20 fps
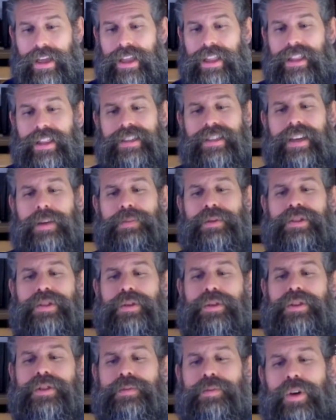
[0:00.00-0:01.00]
This
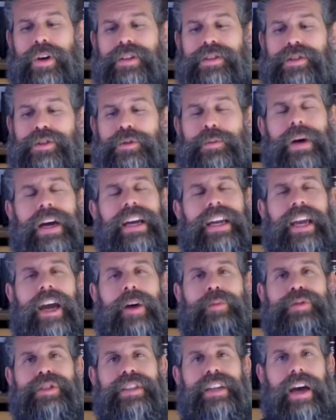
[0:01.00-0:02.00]
episode is brought to you by
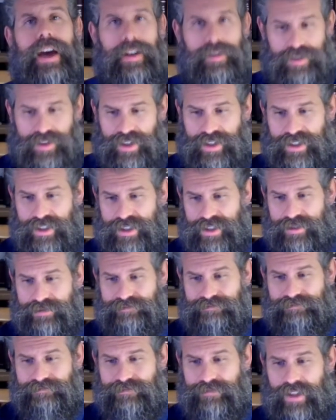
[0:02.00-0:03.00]
Captain Obvious.
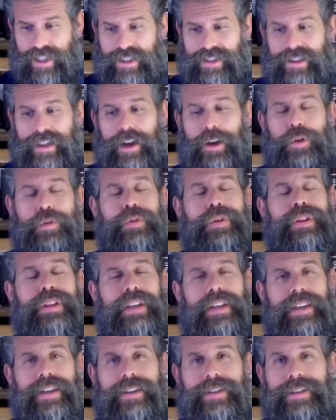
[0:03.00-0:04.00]
Let's not
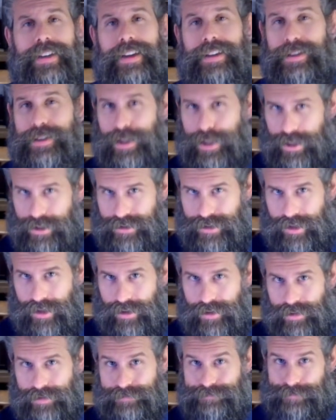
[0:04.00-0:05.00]
overthink it until I tell
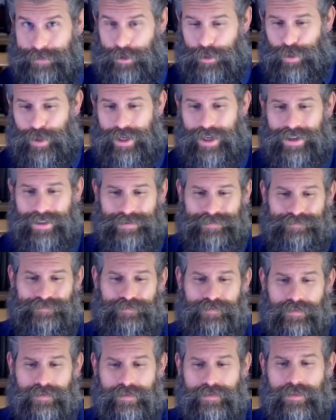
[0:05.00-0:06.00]
you, okay?
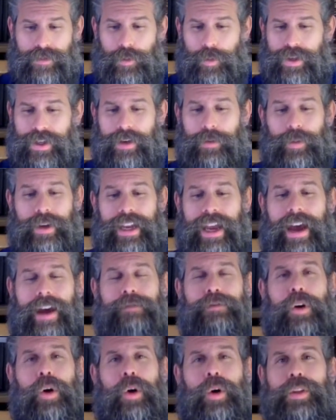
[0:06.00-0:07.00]
We
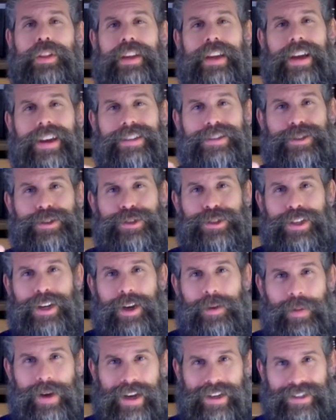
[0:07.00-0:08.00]
have all the answers that
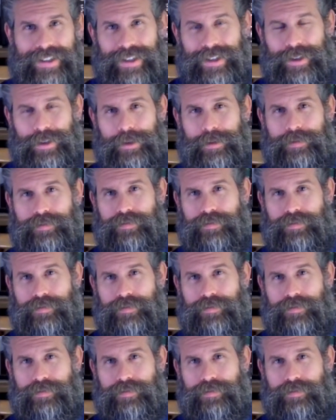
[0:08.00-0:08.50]
I'm asking you.